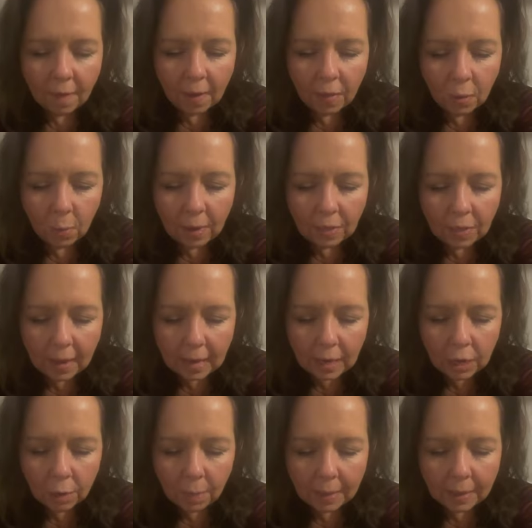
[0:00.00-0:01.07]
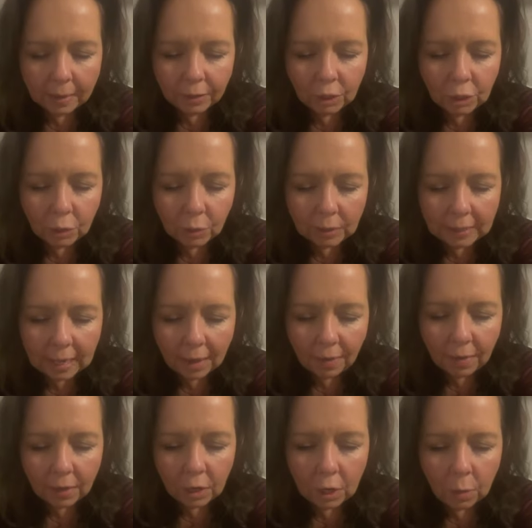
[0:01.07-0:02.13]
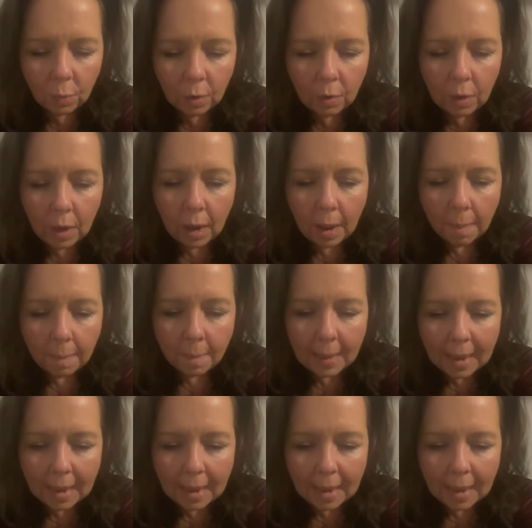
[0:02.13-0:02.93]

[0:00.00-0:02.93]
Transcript: And Father, we thank you because you said that you would